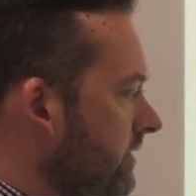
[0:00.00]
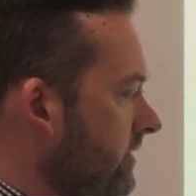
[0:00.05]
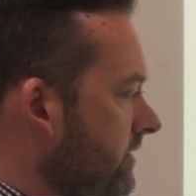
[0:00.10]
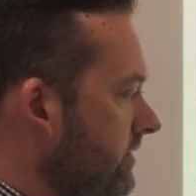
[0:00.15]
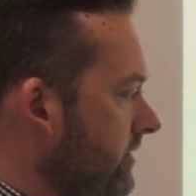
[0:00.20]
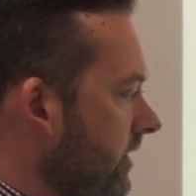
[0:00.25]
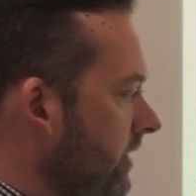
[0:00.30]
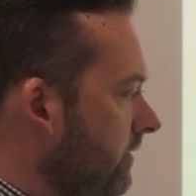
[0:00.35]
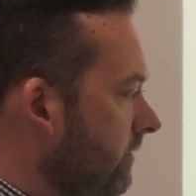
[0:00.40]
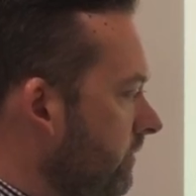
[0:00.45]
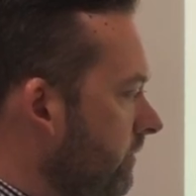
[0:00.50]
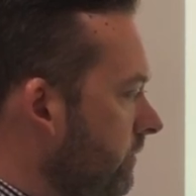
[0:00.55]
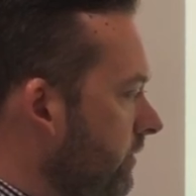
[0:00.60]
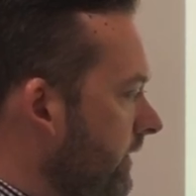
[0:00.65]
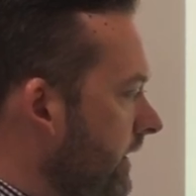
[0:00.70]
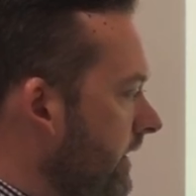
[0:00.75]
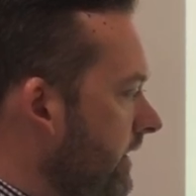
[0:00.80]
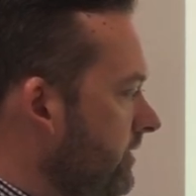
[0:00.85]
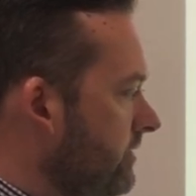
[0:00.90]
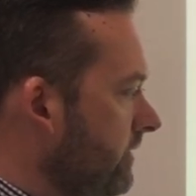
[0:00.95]
So,
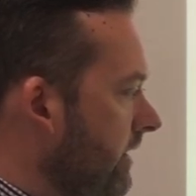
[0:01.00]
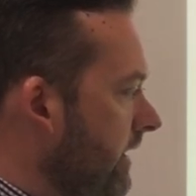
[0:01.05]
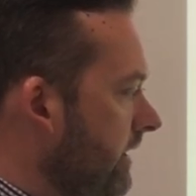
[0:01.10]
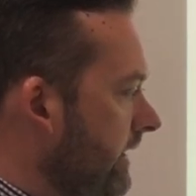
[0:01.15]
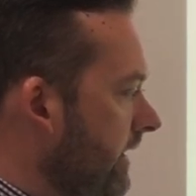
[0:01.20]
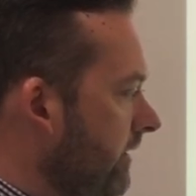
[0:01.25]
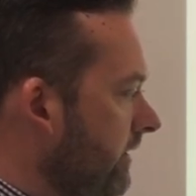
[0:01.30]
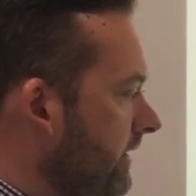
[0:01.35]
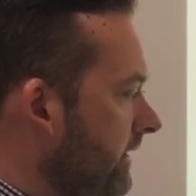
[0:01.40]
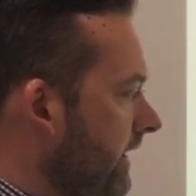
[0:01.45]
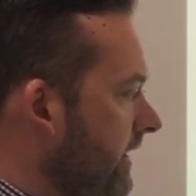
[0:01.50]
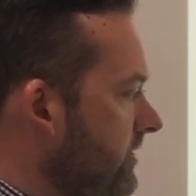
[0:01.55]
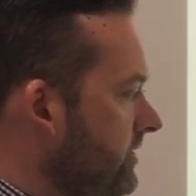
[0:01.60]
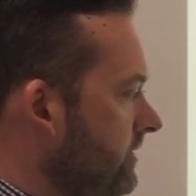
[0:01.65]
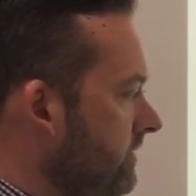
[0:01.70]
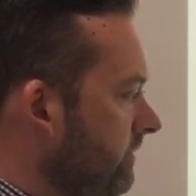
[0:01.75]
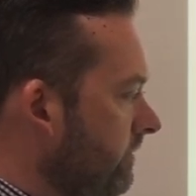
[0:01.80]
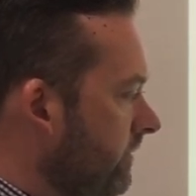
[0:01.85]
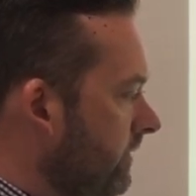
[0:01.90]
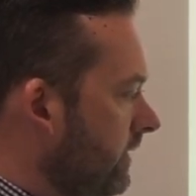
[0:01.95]
put that into our
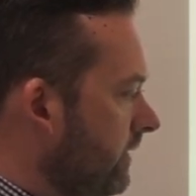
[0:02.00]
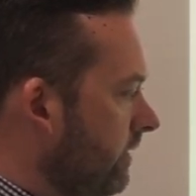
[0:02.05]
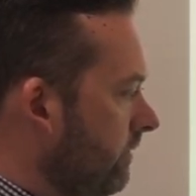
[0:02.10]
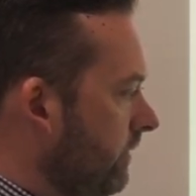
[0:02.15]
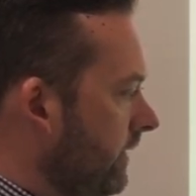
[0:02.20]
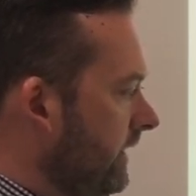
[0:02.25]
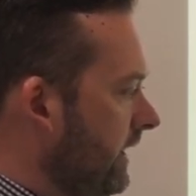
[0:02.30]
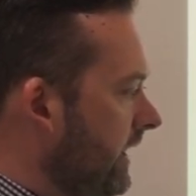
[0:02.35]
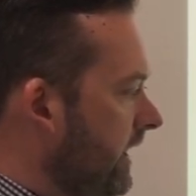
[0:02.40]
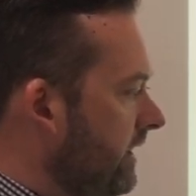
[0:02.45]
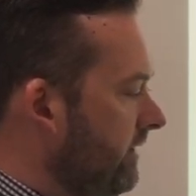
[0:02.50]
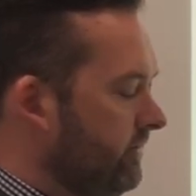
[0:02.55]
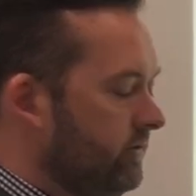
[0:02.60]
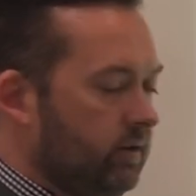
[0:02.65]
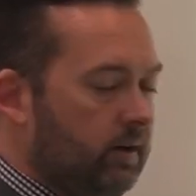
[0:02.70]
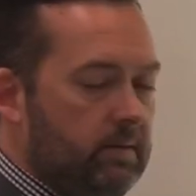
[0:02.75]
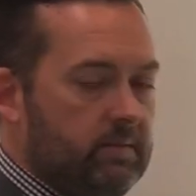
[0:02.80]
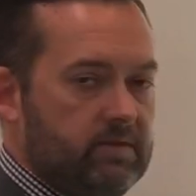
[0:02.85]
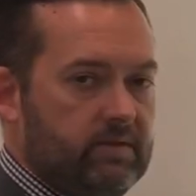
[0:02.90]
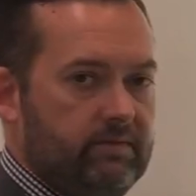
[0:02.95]
calculation. 1/2
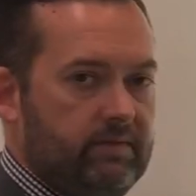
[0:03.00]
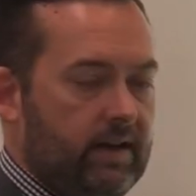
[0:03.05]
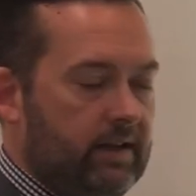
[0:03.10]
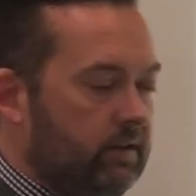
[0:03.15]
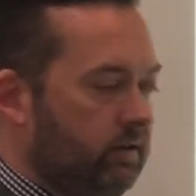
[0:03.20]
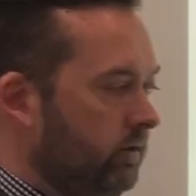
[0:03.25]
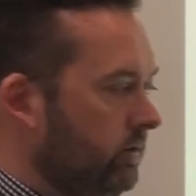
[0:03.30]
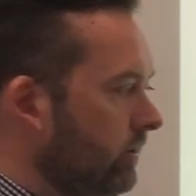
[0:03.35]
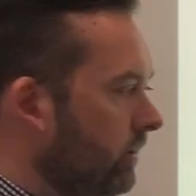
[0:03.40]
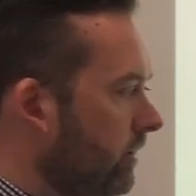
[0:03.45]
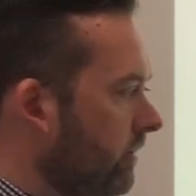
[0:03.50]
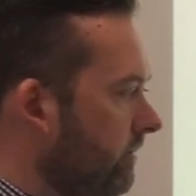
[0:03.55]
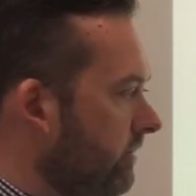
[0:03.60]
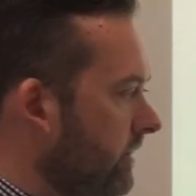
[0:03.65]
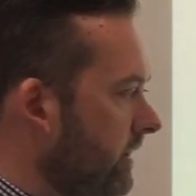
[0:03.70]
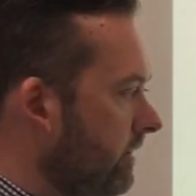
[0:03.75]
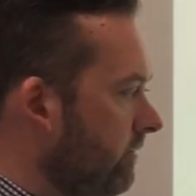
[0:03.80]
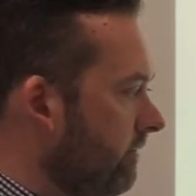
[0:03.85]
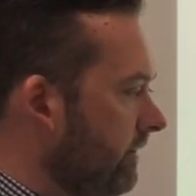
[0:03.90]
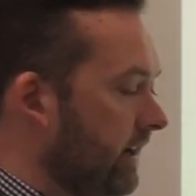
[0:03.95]
times the value
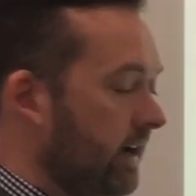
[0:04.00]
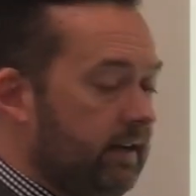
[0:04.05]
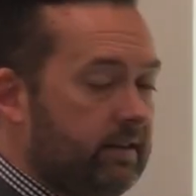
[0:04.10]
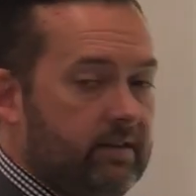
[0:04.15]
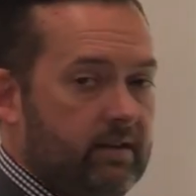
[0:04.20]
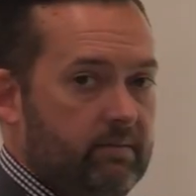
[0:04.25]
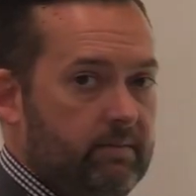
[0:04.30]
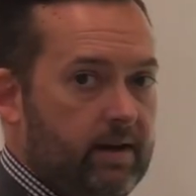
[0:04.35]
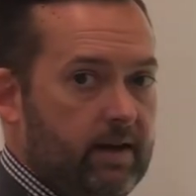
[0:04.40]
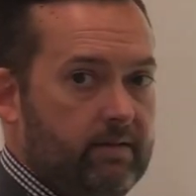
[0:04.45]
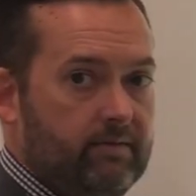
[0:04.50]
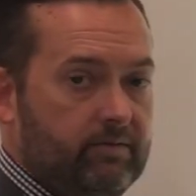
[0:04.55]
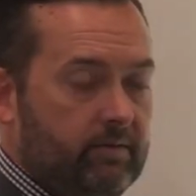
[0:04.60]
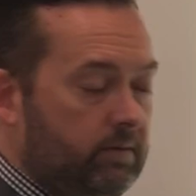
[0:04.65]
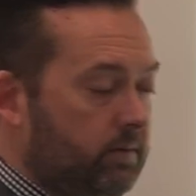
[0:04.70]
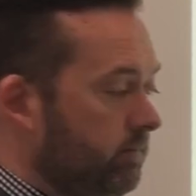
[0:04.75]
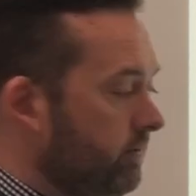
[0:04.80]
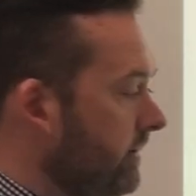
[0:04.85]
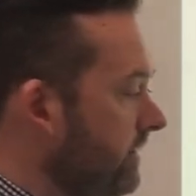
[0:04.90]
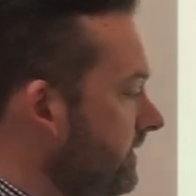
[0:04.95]
of the reacted amount
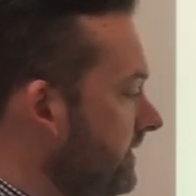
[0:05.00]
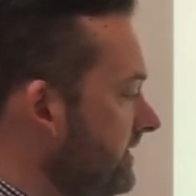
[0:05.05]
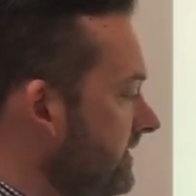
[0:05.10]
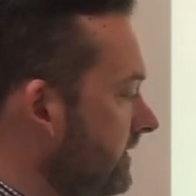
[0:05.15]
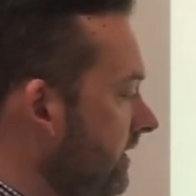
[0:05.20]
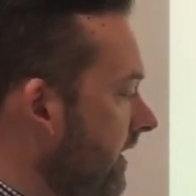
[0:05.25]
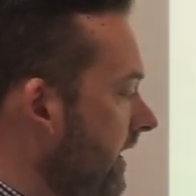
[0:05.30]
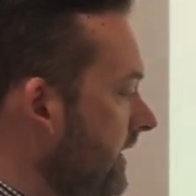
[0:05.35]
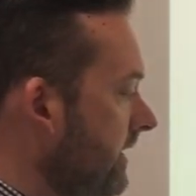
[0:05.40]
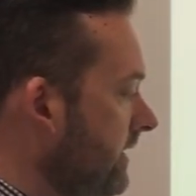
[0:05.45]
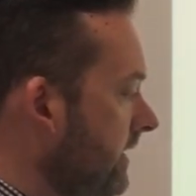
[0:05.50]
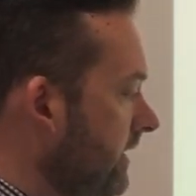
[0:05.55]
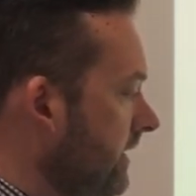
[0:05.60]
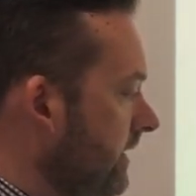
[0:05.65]
from the previous slide.